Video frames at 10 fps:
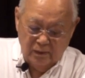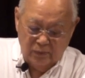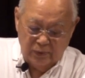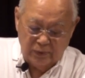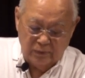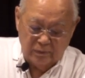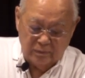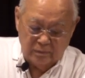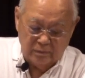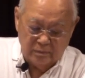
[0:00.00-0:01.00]

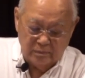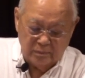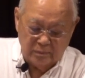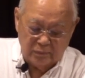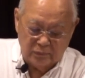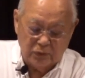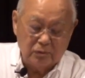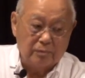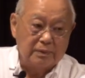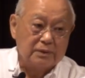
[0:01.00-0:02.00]
you do
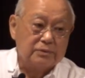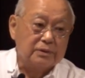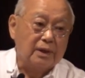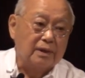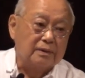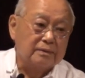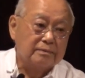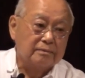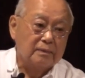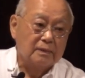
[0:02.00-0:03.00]
the best you can.
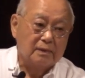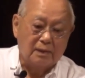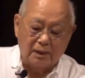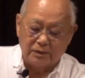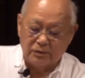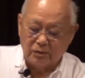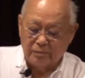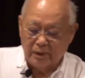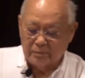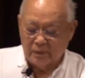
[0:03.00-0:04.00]
I still
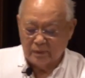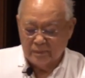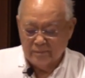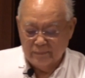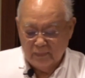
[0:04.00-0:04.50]
remember